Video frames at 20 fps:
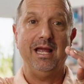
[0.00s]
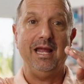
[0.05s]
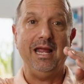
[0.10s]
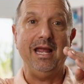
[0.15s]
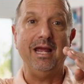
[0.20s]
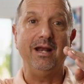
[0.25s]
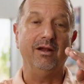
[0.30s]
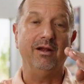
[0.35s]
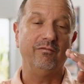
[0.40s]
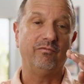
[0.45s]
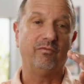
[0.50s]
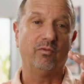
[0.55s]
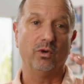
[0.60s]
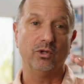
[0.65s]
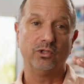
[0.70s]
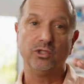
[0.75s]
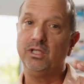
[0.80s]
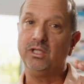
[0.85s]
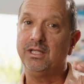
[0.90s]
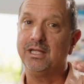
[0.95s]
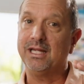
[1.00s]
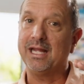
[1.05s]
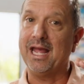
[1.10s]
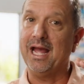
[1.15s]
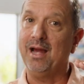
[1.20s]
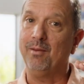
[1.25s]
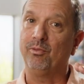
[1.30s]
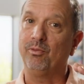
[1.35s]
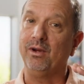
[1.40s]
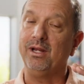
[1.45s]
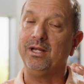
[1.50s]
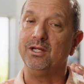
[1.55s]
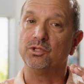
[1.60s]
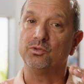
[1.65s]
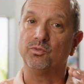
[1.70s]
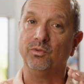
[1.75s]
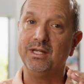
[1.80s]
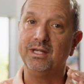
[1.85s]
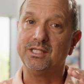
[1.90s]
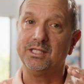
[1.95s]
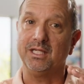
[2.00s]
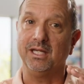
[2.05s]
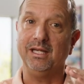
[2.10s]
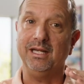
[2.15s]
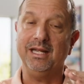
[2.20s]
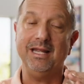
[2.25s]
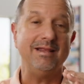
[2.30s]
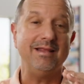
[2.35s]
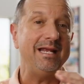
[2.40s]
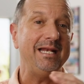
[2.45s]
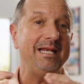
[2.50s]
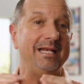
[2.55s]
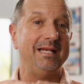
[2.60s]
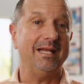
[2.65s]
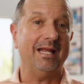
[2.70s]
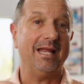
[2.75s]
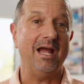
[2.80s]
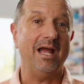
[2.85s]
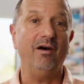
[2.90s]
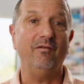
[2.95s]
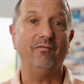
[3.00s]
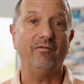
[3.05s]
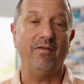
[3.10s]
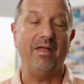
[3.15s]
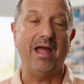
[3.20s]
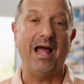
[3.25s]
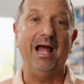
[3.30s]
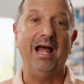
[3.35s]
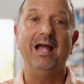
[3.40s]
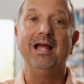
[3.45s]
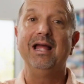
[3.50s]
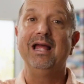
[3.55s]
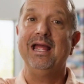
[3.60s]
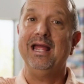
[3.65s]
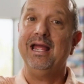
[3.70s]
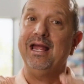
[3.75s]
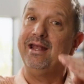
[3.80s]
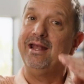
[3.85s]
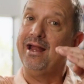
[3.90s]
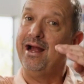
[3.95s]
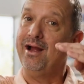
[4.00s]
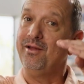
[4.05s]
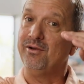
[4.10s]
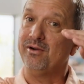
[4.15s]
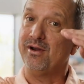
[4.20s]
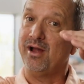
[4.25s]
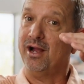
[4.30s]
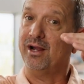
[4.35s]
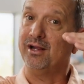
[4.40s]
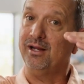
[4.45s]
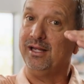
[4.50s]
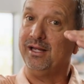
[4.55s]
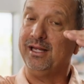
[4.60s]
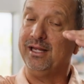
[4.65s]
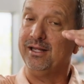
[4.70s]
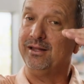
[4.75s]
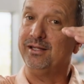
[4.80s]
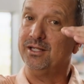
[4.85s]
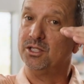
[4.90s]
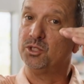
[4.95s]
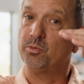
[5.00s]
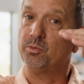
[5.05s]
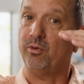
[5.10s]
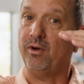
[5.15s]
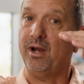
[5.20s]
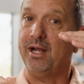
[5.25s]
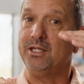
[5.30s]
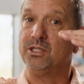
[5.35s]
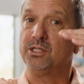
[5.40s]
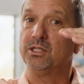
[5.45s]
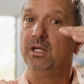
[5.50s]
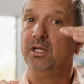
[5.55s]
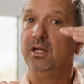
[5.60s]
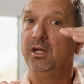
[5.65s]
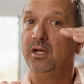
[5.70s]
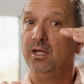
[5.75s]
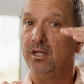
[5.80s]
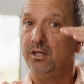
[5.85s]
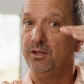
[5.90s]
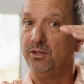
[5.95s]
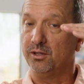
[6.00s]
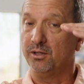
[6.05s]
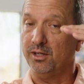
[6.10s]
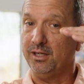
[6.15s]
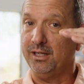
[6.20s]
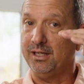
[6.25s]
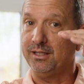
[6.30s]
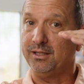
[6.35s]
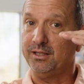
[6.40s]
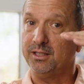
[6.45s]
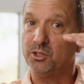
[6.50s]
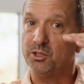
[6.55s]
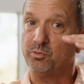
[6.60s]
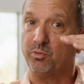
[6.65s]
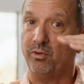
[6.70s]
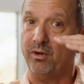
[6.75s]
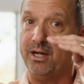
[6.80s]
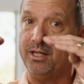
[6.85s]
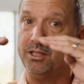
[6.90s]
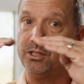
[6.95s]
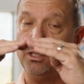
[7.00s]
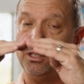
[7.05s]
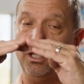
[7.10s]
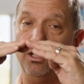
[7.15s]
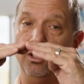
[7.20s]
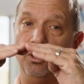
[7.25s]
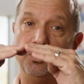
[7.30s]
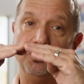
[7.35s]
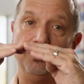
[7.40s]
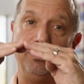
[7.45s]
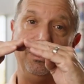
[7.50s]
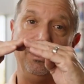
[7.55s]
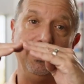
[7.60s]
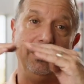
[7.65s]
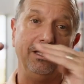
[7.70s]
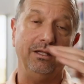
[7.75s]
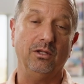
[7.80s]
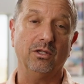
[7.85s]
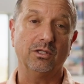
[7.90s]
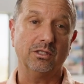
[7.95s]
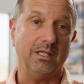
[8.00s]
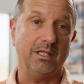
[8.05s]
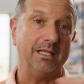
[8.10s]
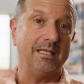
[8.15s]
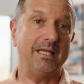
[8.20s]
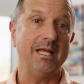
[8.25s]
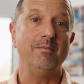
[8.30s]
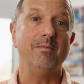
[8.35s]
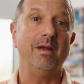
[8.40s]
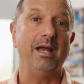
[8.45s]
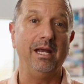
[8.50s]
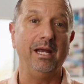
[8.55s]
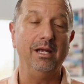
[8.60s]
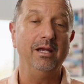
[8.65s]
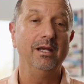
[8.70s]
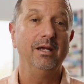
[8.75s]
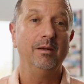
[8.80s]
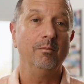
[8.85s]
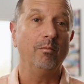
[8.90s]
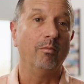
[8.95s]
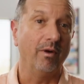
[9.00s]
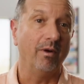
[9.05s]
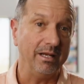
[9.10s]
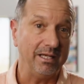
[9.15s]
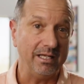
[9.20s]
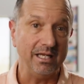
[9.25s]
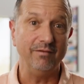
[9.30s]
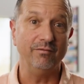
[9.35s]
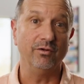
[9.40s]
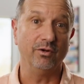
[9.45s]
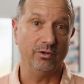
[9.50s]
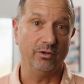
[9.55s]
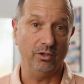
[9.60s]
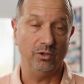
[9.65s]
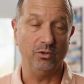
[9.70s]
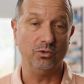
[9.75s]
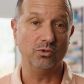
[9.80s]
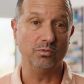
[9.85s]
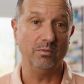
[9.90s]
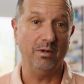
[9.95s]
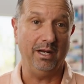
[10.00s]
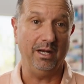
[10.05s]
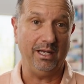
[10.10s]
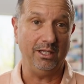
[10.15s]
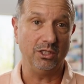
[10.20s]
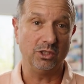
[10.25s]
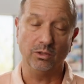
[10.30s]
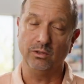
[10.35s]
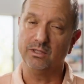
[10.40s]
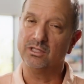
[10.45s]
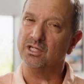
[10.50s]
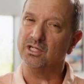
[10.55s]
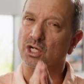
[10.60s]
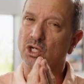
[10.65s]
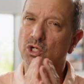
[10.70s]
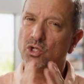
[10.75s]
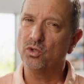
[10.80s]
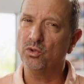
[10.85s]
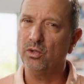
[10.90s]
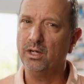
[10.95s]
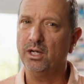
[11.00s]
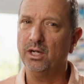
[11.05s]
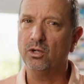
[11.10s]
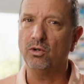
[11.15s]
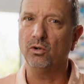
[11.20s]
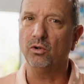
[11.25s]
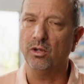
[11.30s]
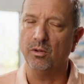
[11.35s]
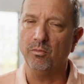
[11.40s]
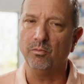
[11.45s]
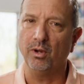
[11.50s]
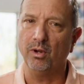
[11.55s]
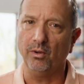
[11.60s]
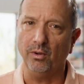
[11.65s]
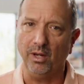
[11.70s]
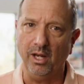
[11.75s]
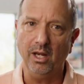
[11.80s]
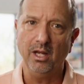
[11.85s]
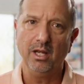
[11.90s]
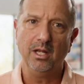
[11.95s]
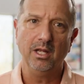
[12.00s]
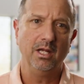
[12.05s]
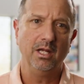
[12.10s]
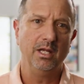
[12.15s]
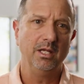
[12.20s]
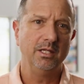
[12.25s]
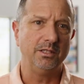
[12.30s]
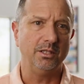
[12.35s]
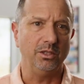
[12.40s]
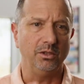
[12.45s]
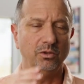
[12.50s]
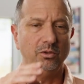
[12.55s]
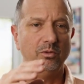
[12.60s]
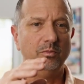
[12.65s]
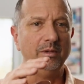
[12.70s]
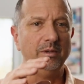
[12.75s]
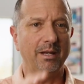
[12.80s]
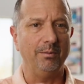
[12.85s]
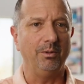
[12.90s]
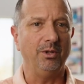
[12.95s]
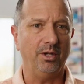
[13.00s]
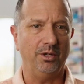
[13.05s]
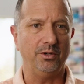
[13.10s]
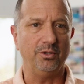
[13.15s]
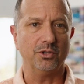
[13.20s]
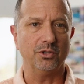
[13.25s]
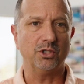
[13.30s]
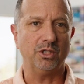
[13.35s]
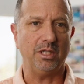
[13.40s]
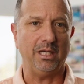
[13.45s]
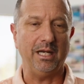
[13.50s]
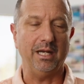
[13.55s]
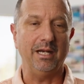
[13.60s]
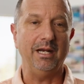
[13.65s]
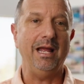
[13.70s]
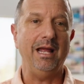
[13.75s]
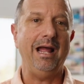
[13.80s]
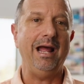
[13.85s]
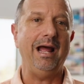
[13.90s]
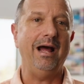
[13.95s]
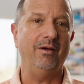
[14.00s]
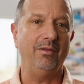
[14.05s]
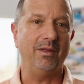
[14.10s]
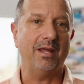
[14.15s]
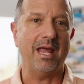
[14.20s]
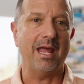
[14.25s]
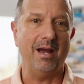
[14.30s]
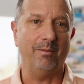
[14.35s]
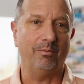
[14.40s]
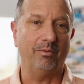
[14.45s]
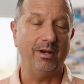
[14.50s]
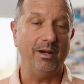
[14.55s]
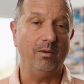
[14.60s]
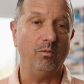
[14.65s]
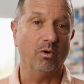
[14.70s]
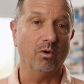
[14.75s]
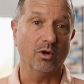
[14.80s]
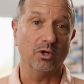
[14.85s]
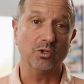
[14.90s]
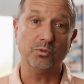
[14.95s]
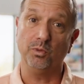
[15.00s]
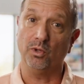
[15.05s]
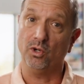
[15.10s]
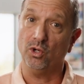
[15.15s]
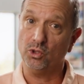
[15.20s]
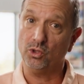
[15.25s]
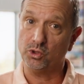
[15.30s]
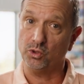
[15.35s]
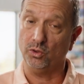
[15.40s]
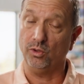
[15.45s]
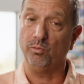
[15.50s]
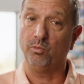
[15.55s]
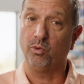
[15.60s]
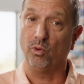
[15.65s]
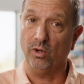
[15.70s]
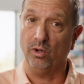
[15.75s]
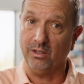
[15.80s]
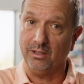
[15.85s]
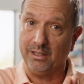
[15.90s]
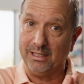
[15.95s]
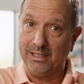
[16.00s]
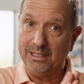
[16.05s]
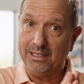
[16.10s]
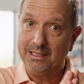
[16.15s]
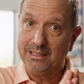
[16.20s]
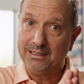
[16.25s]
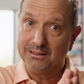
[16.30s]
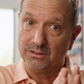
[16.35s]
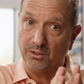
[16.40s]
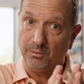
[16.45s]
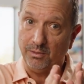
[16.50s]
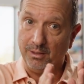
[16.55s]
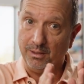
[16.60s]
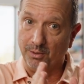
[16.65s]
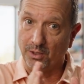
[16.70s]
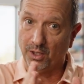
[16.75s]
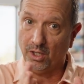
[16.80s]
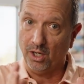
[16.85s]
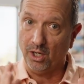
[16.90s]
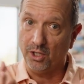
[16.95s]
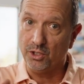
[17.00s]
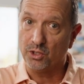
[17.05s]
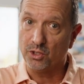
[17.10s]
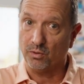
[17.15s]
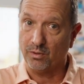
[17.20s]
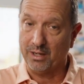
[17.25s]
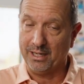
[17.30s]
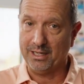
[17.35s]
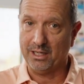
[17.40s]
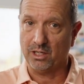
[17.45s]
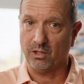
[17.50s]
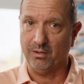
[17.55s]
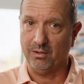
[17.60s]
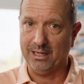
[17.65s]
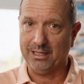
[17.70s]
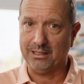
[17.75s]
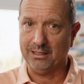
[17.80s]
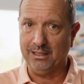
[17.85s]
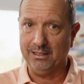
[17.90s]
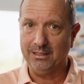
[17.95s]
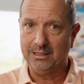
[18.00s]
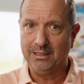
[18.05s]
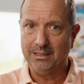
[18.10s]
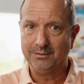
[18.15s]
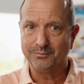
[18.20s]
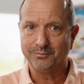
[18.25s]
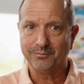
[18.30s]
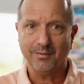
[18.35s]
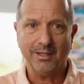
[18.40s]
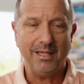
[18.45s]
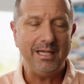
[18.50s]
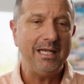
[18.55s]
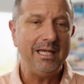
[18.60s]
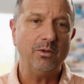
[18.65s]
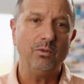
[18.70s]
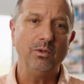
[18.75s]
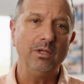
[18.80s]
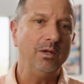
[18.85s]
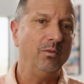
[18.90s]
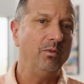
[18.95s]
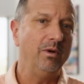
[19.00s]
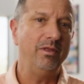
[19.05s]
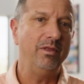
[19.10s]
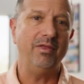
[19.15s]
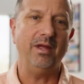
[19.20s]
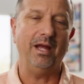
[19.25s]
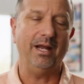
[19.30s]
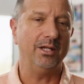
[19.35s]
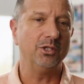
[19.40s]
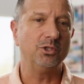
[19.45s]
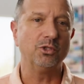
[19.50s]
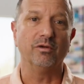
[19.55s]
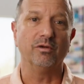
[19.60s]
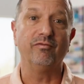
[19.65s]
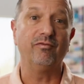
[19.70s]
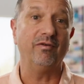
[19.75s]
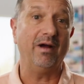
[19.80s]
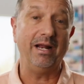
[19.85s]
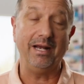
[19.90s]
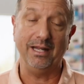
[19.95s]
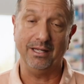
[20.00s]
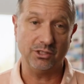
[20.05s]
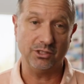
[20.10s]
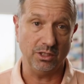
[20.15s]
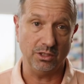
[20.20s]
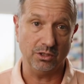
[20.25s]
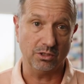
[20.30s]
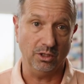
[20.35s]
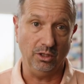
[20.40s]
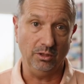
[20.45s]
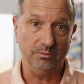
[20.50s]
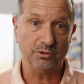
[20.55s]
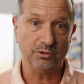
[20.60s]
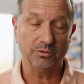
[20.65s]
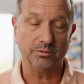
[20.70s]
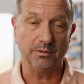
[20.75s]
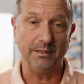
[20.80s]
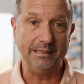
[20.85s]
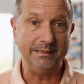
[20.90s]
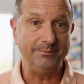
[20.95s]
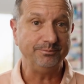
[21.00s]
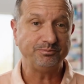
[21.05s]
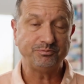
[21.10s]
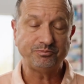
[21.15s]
And unfortunately, the cap rate has risen and they didn't account for that. And now they're not going to get this price. They're going to get this price, and ultimately it looks like they may break even or lose money. So it's a critical component to be able to understand how the cap rate works, but also importantly, to be able to underwrite it correctly. Equally with that is your financing terms, right?